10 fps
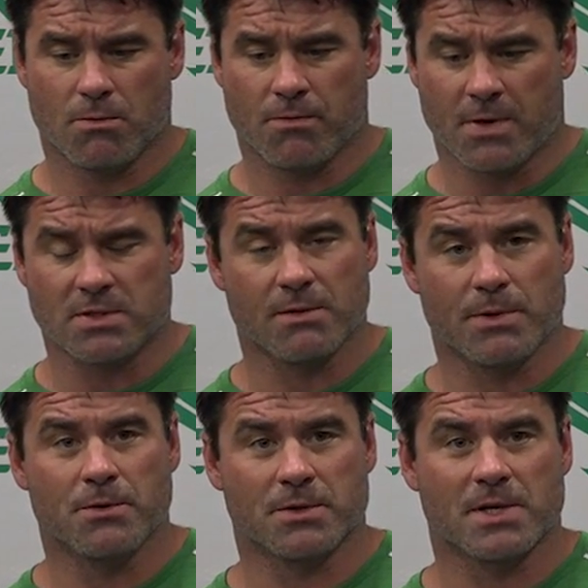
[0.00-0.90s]
First thing we
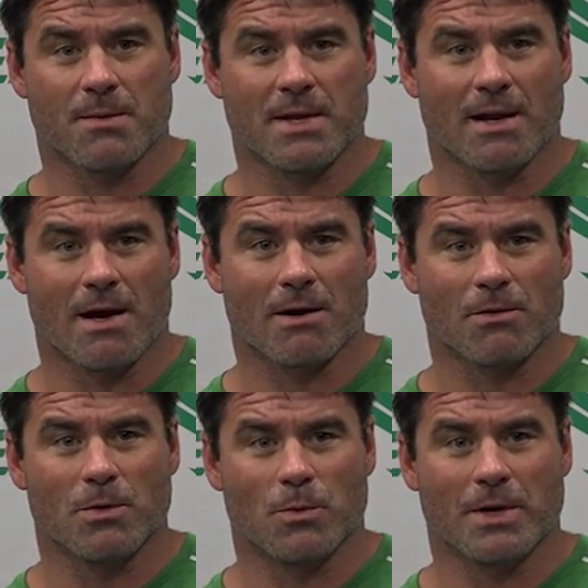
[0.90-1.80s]
do is come in that locker
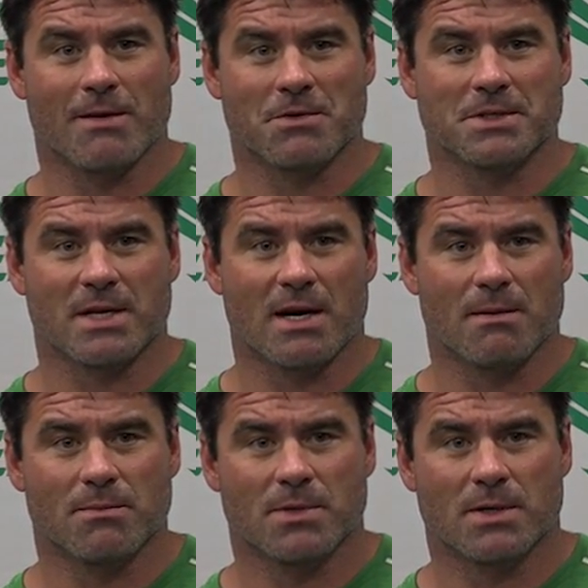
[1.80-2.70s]
room and we have a good
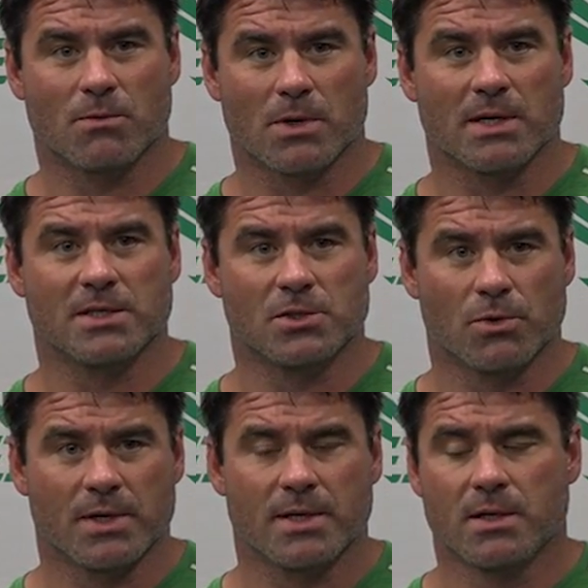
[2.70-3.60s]
time. We're going to
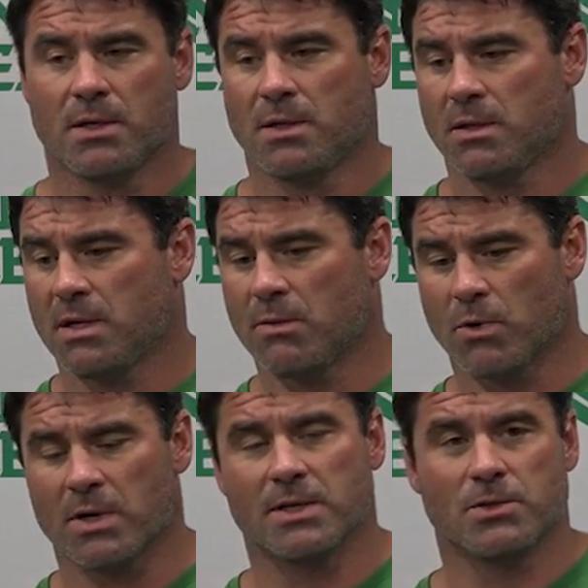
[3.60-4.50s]
enjoy it, and we're
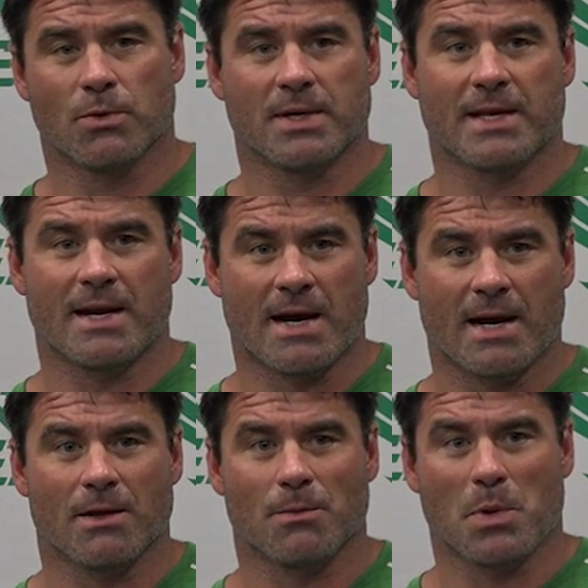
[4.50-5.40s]
going to enjoy it that
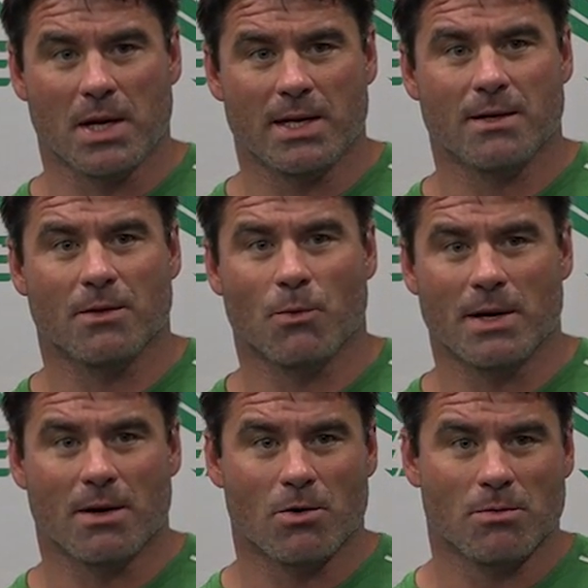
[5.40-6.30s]
night on the plane, on the
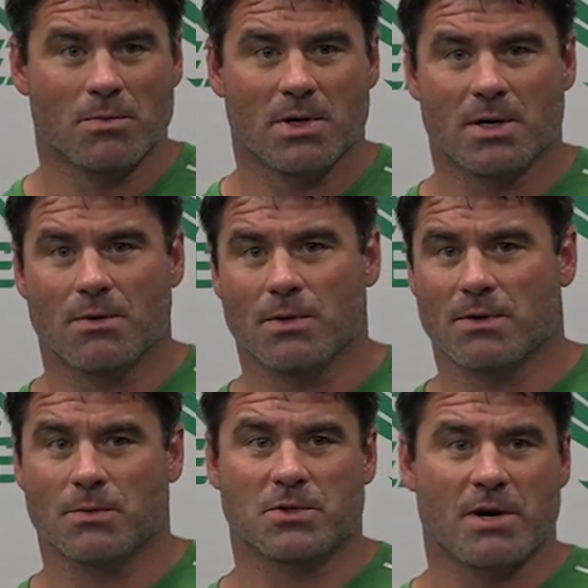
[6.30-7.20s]
way home,
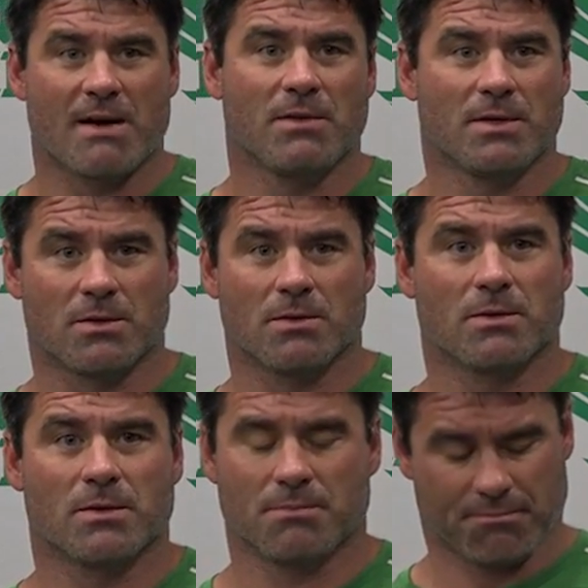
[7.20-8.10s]
whether we're traveling
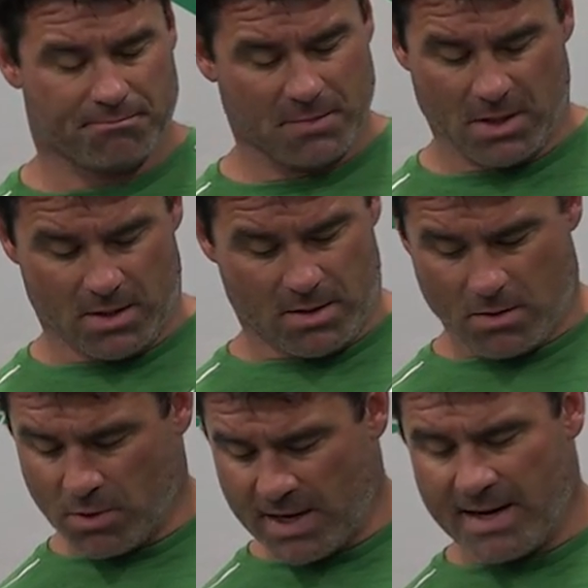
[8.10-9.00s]
or we
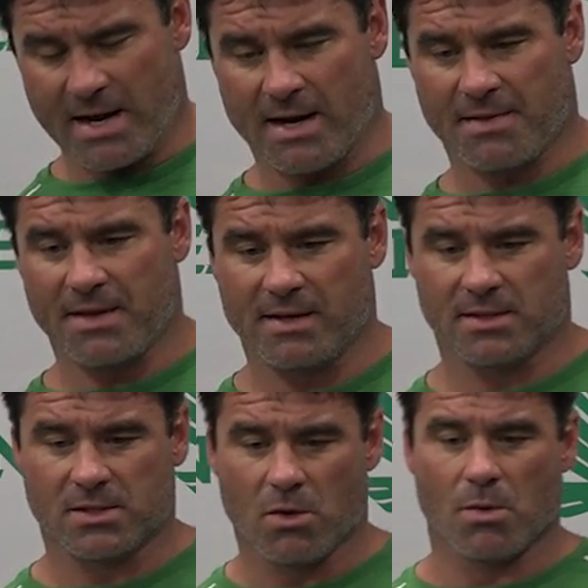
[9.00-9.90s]
want to hang out. I think
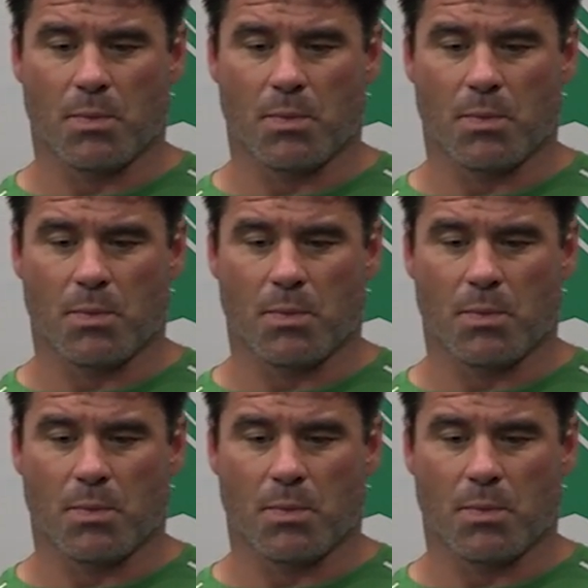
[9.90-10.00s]
it's so